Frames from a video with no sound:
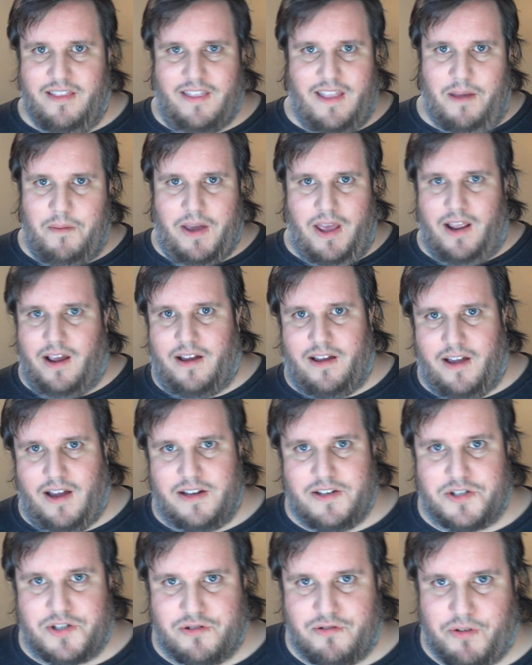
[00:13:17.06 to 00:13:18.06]
That
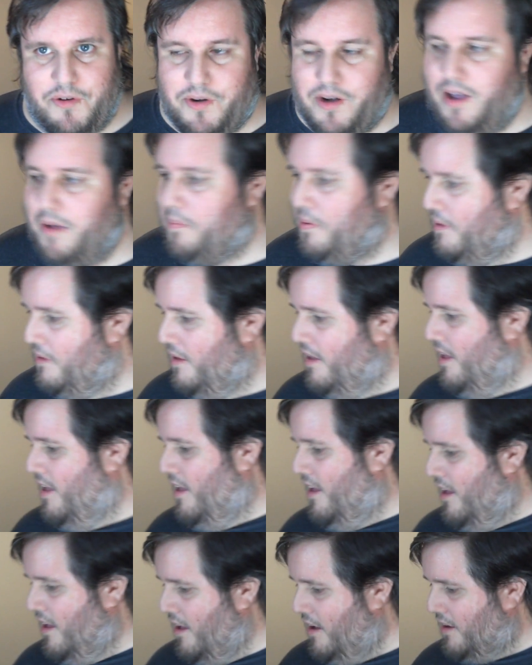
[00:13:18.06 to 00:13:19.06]
guy screwed up.
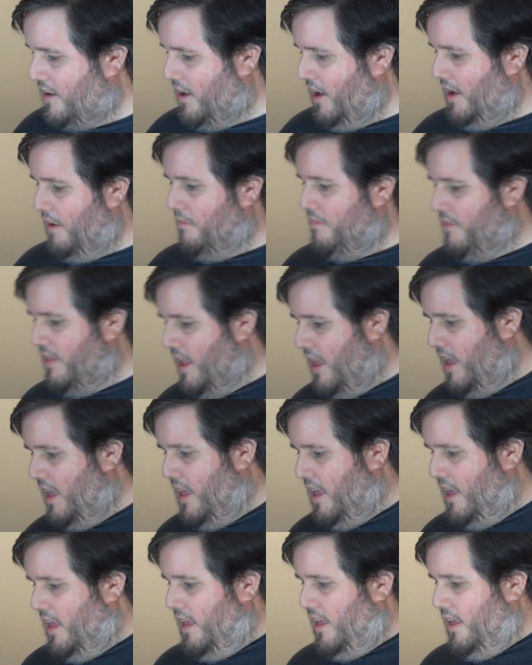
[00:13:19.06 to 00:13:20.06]

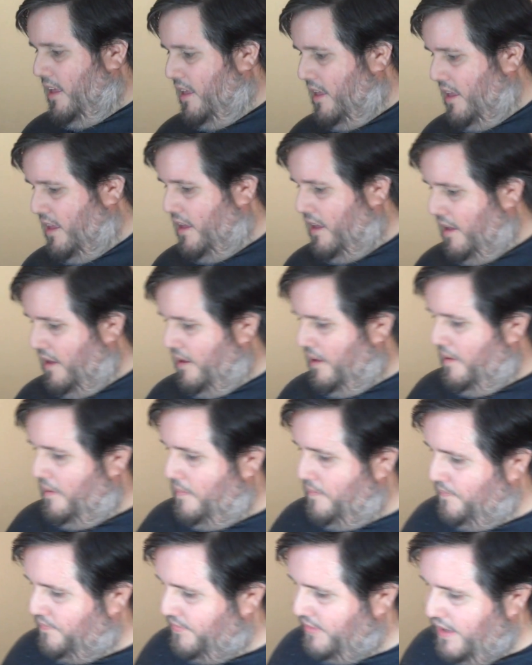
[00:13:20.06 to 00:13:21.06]
Okay.
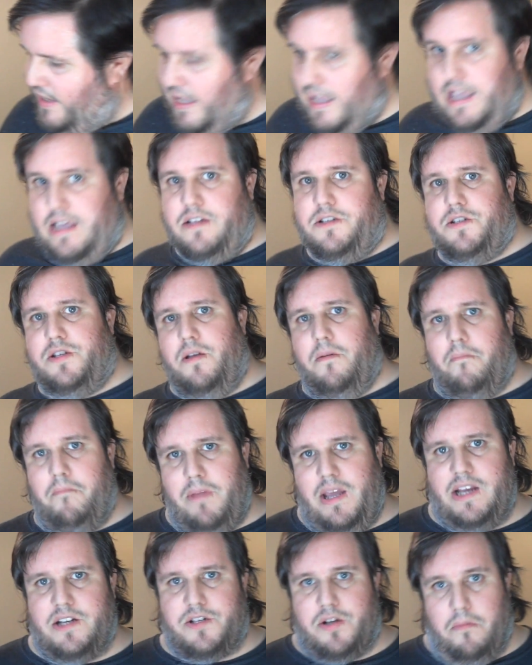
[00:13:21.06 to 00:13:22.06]
Is
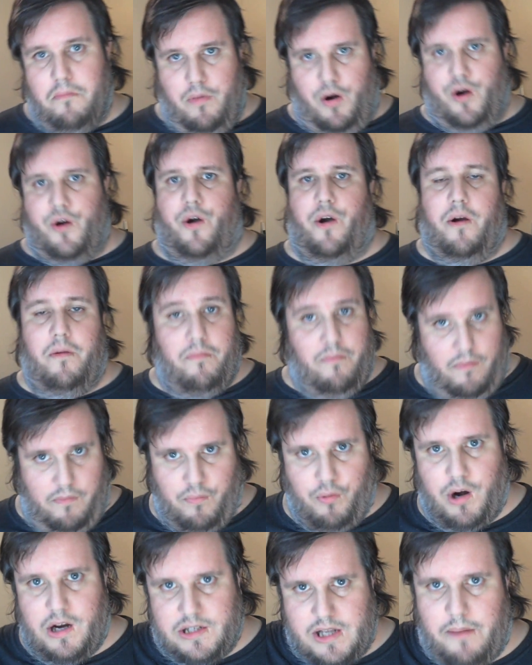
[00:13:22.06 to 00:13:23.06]
meat murder?
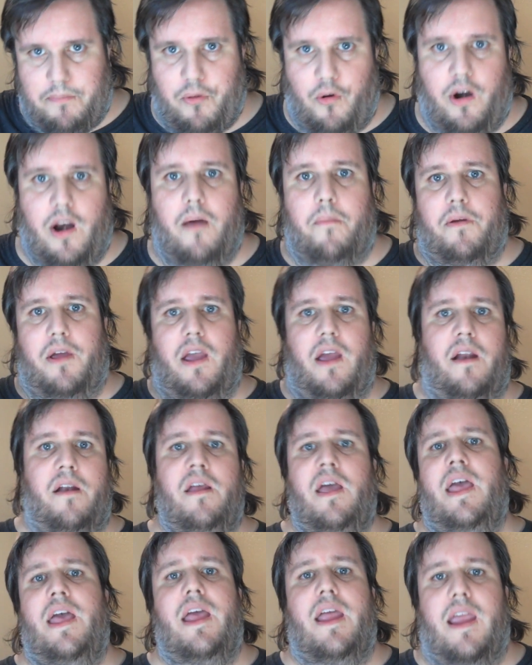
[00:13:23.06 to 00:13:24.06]
Brings that point up
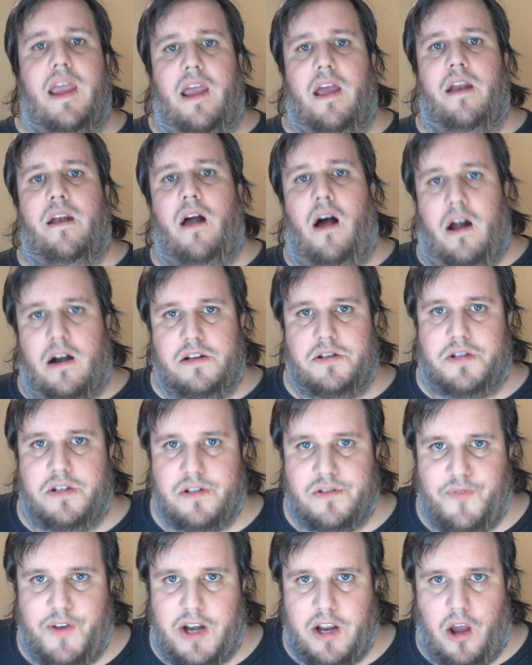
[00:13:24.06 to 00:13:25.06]
again in
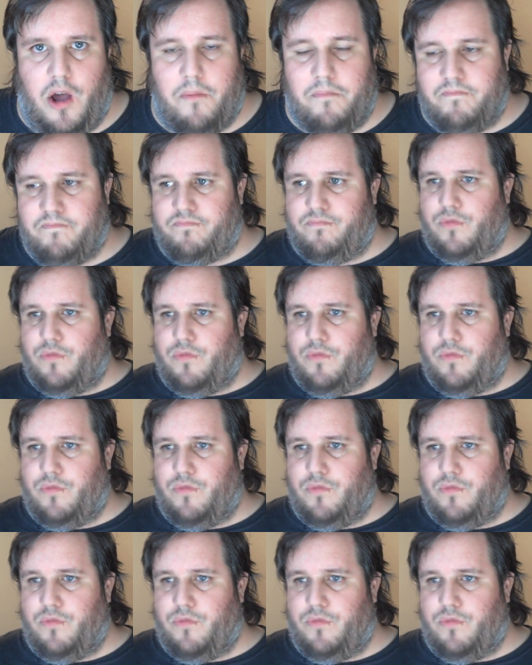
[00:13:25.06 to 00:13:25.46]
Onison's video.